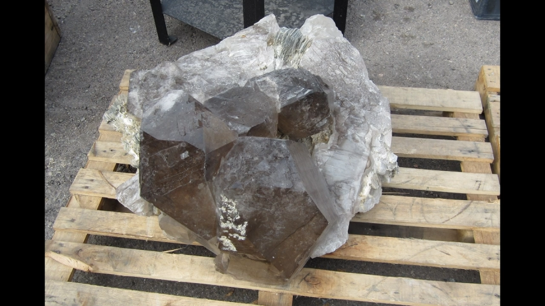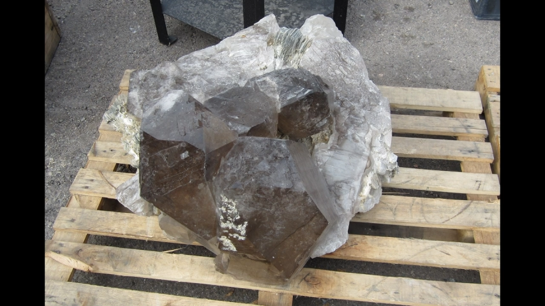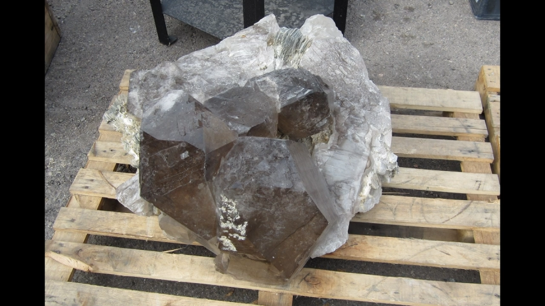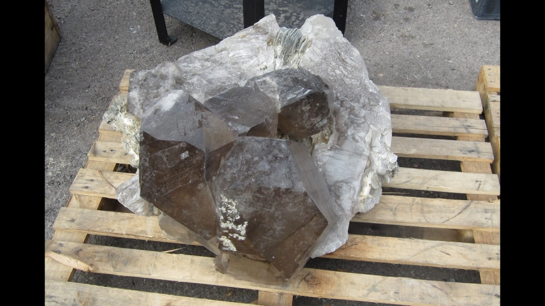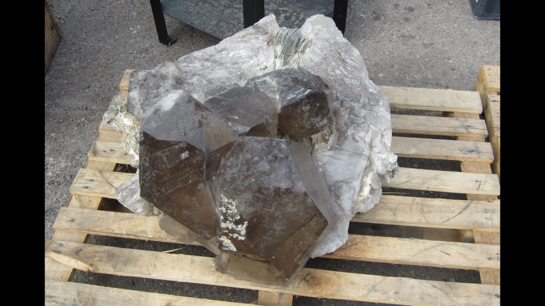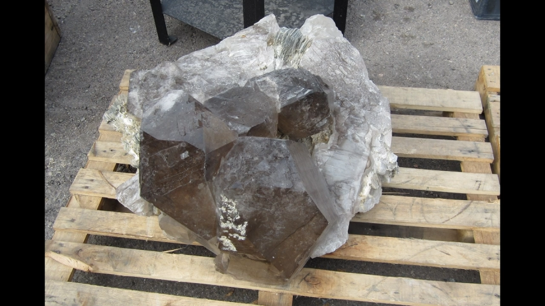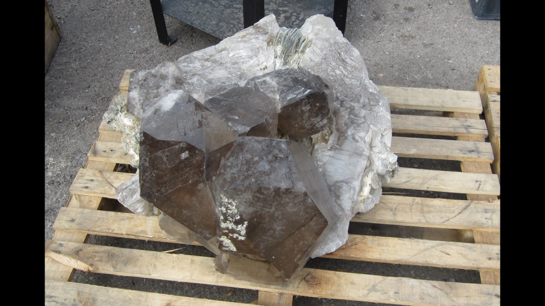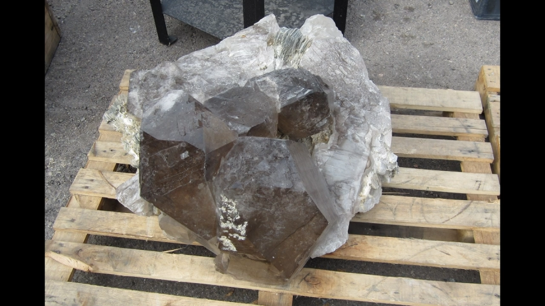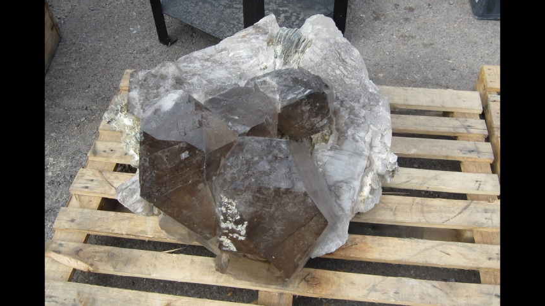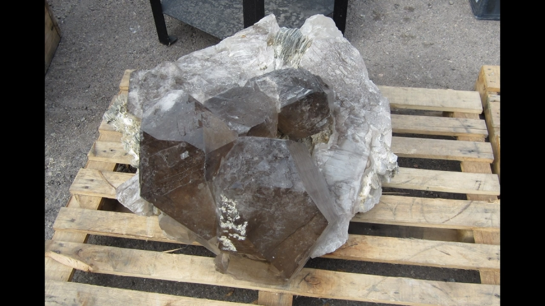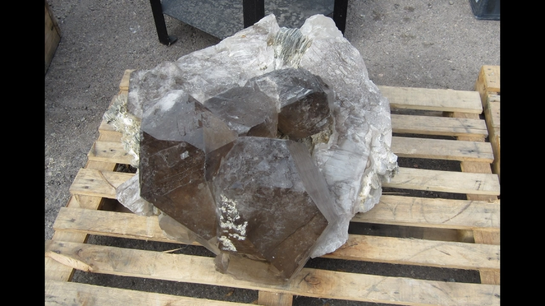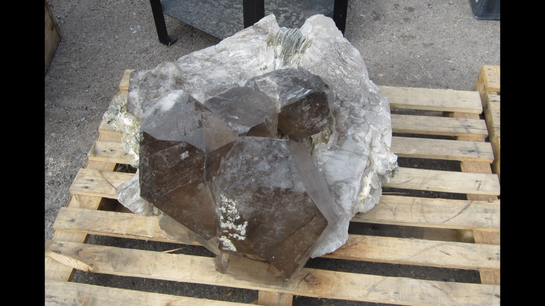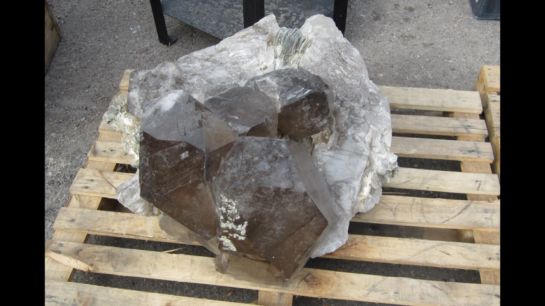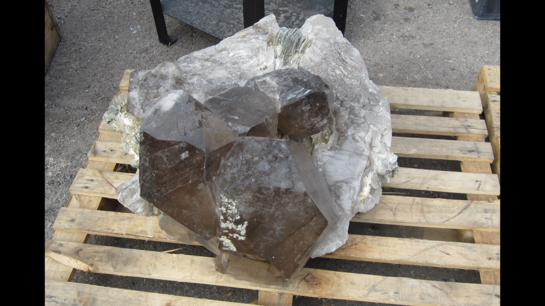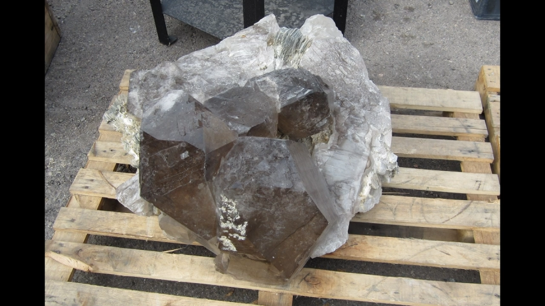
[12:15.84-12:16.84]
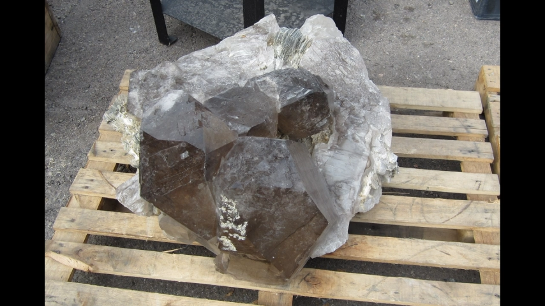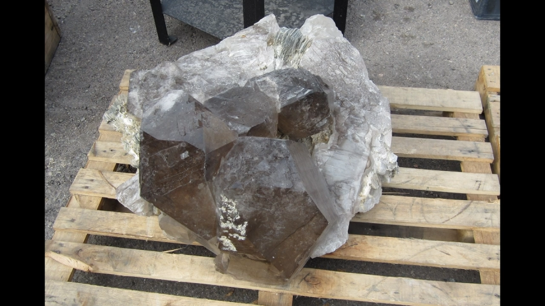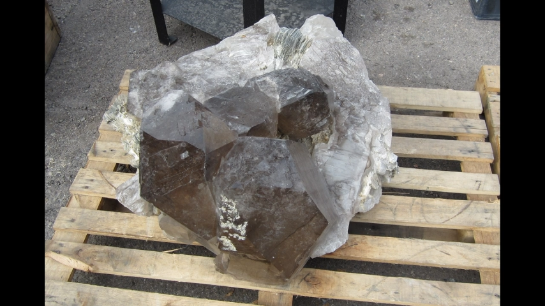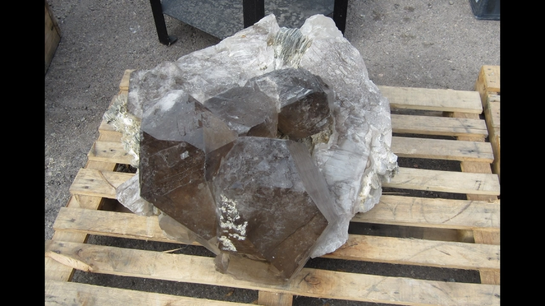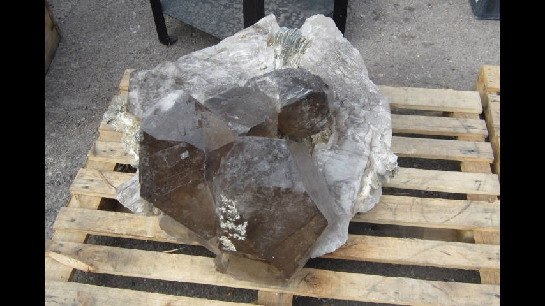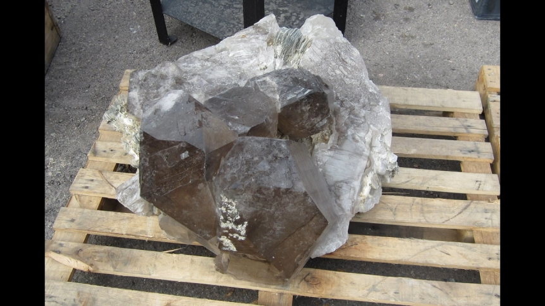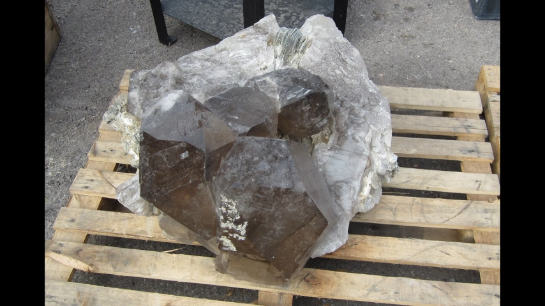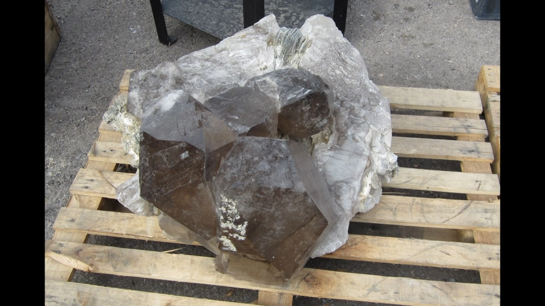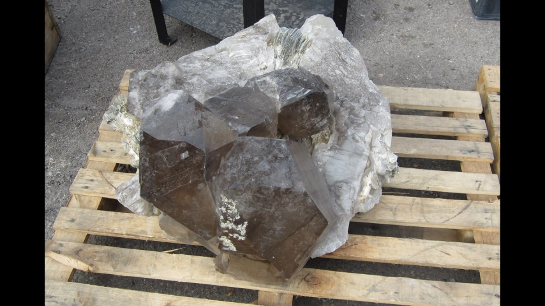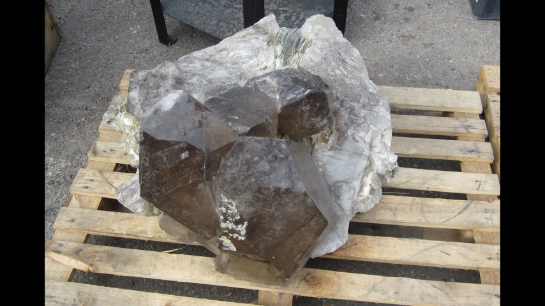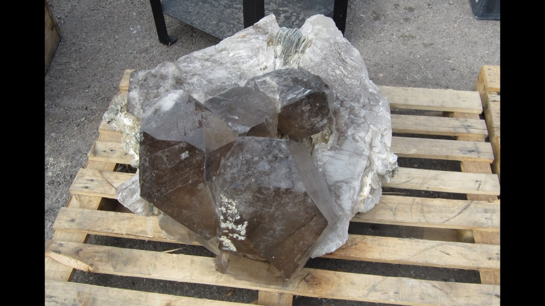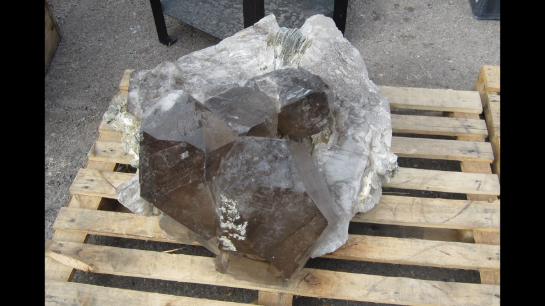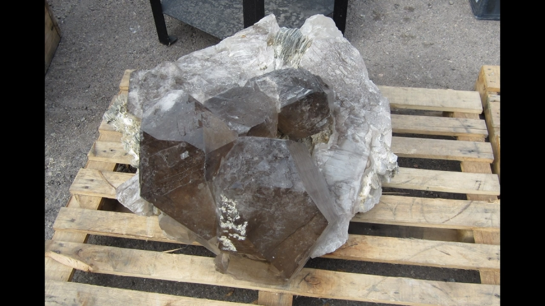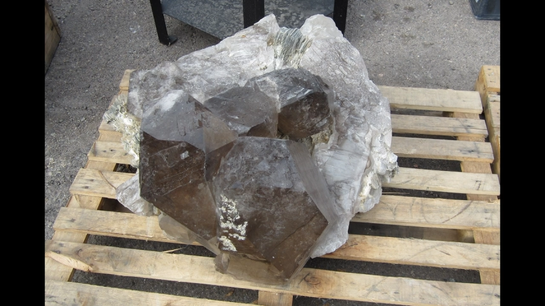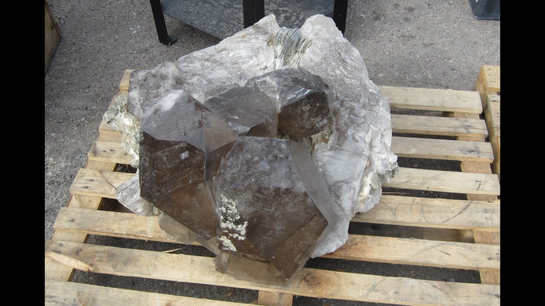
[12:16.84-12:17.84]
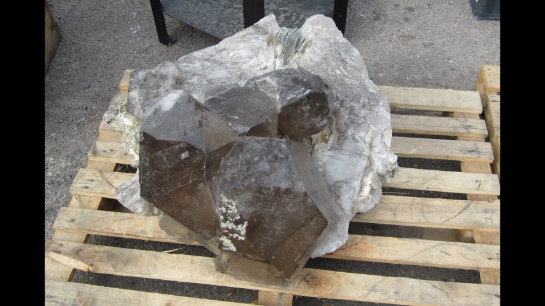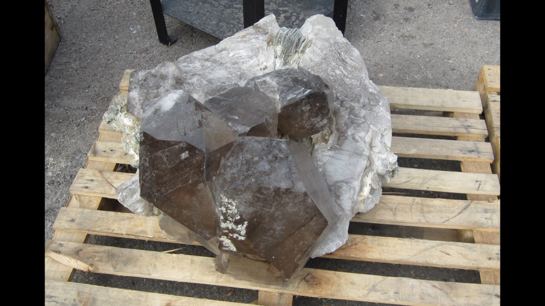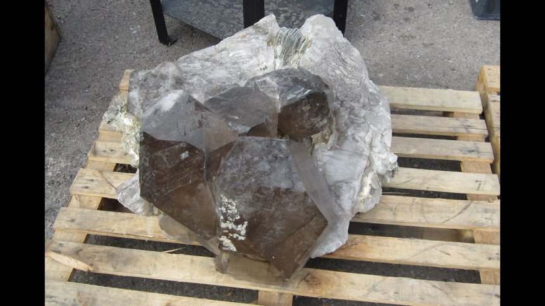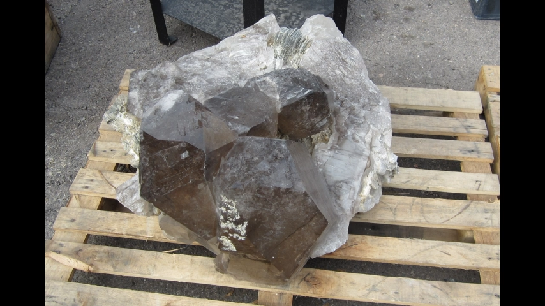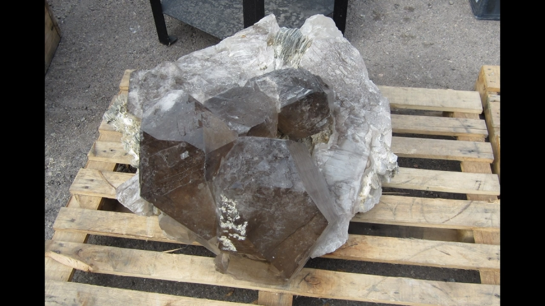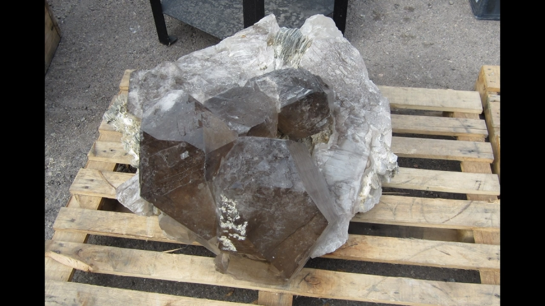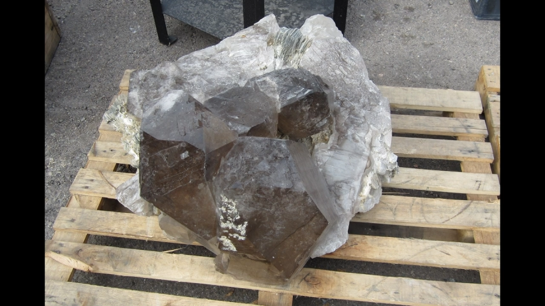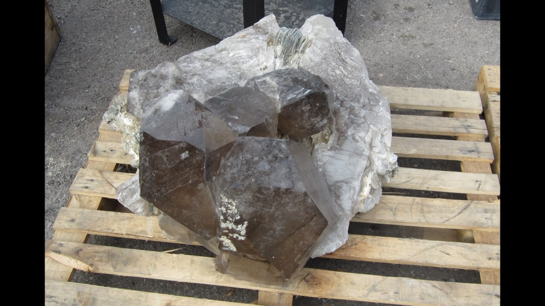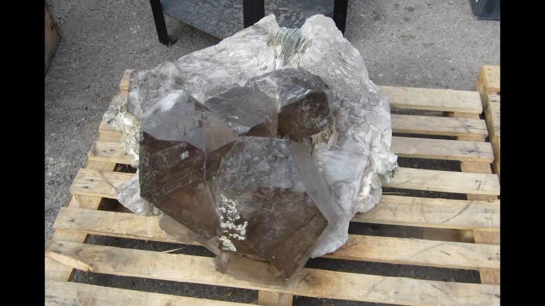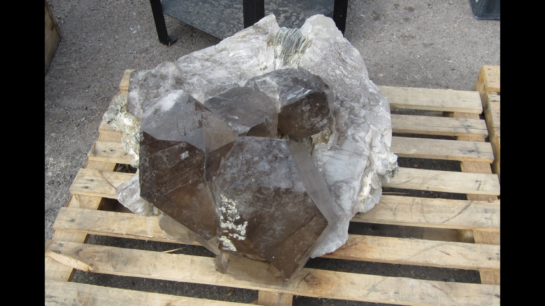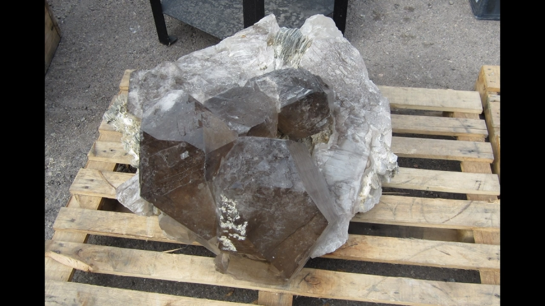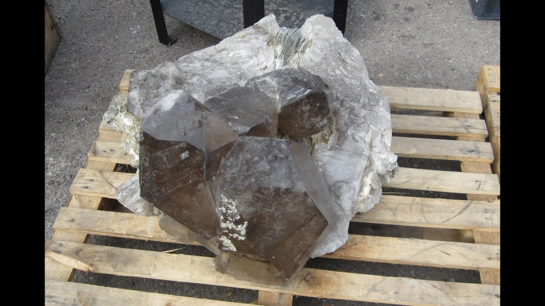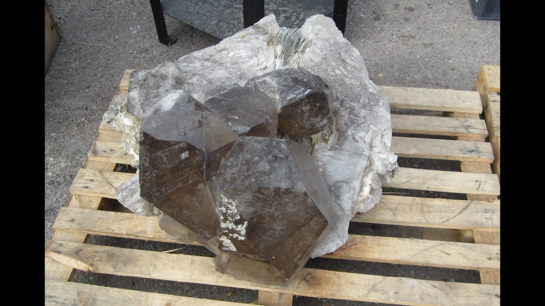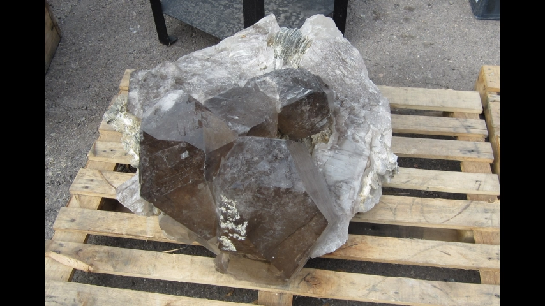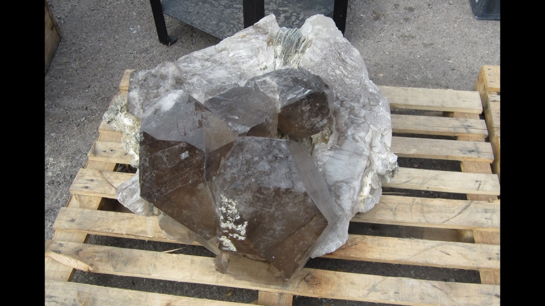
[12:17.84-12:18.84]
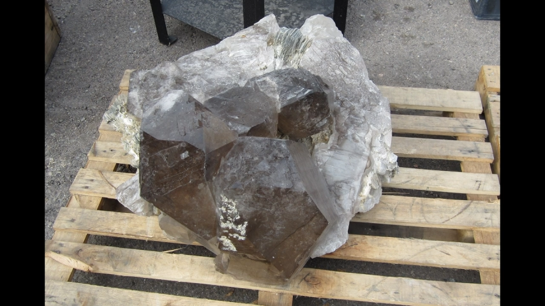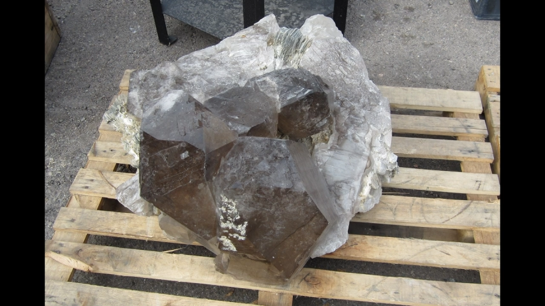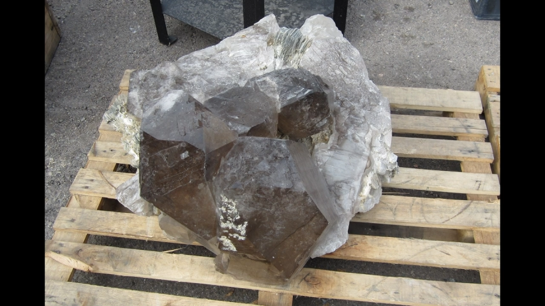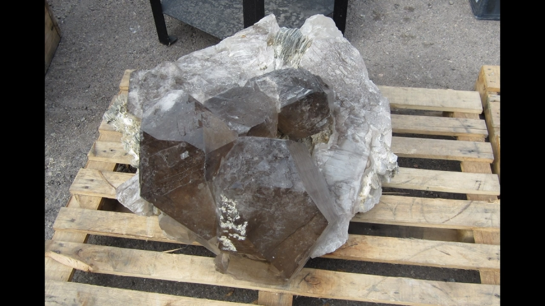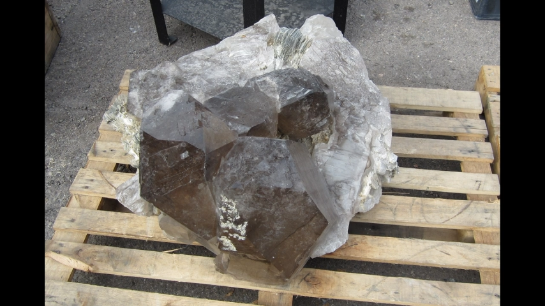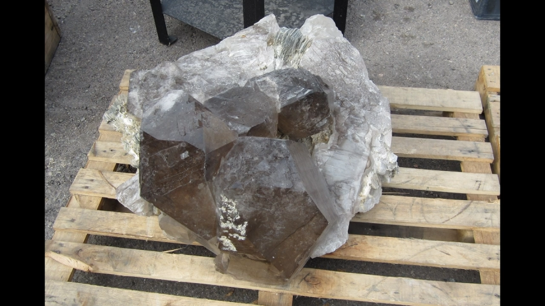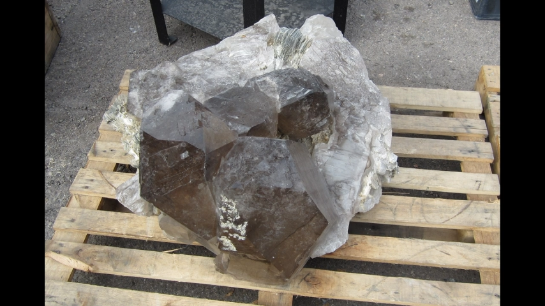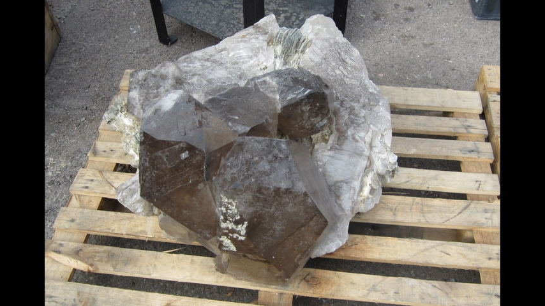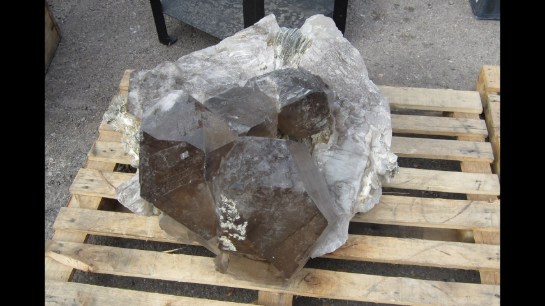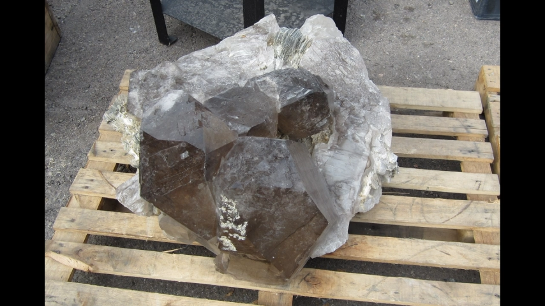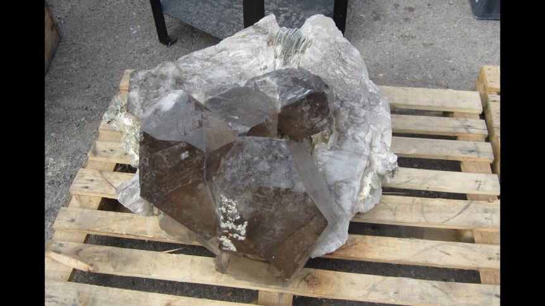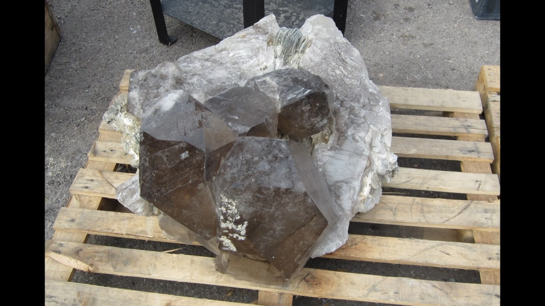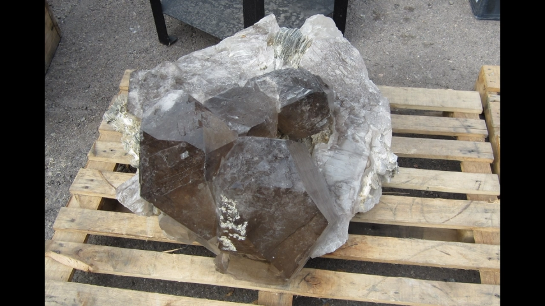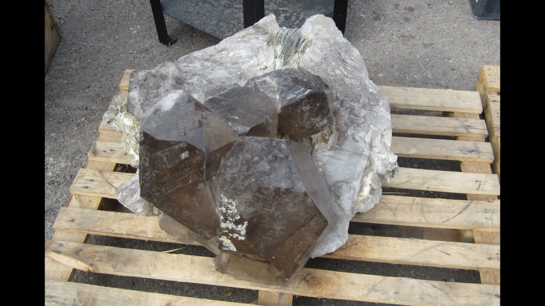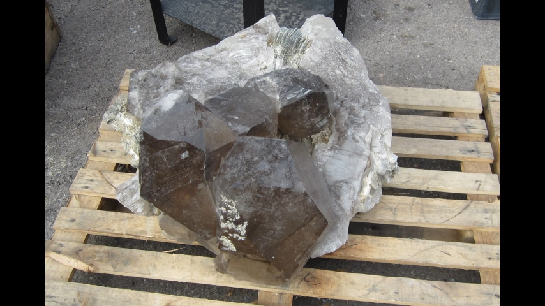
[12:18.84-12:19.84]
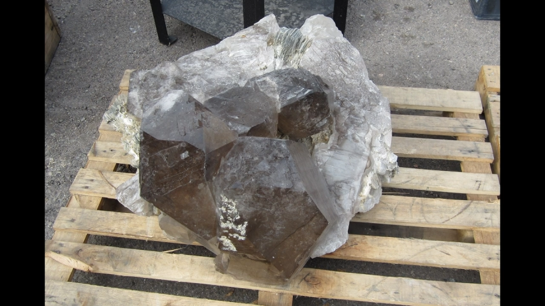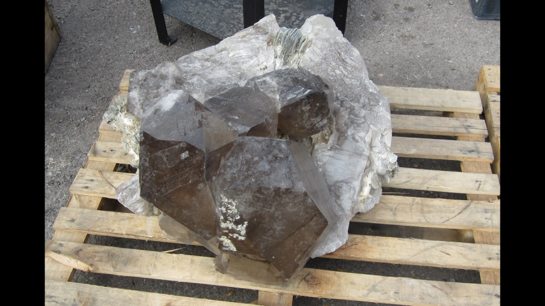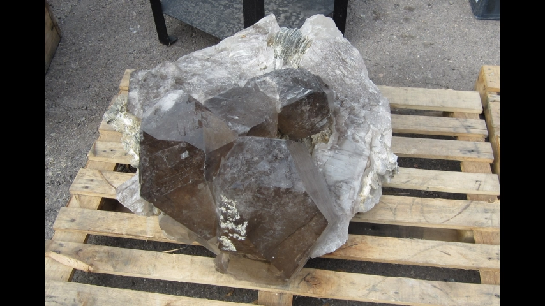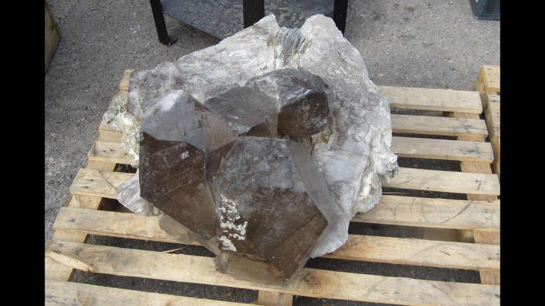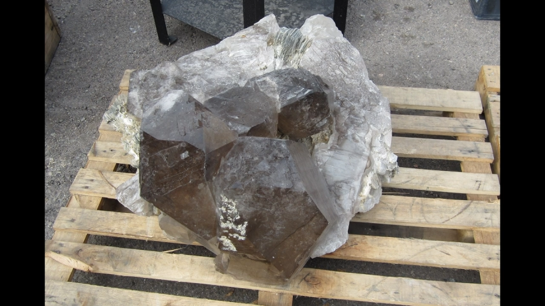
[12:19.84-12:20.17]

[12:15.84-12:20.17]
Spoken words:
(no speaker visible)